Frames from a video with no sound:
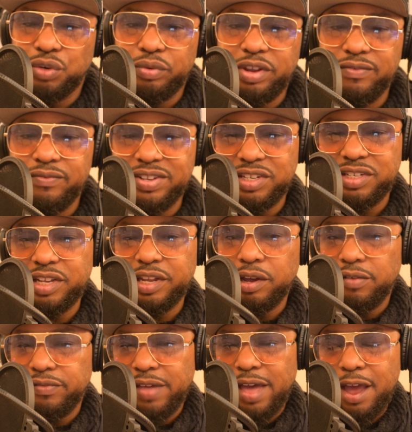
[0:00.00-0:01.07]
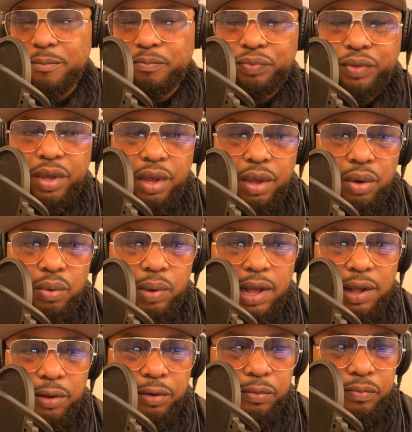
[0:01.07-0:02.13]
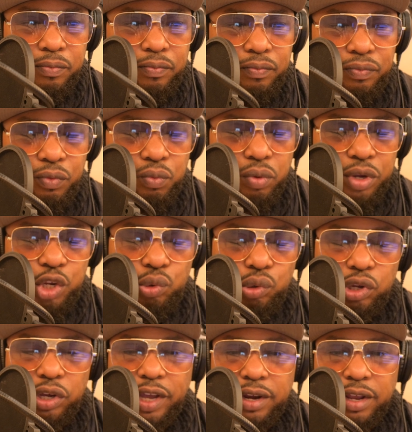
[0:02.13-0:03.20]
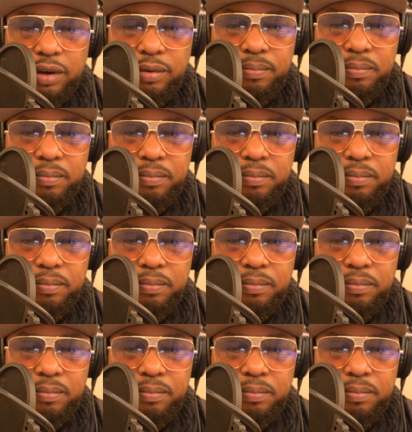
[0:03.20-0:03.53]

the revisiting of that. Well, when you look at it,